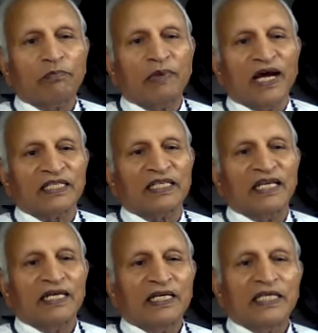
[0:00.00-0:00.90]
path
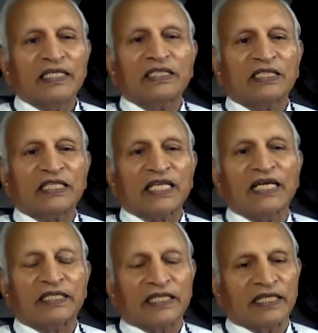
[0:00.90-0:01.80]
is
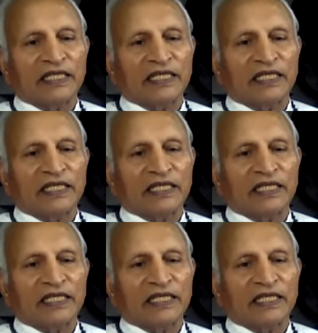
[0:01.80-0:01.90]
chanting,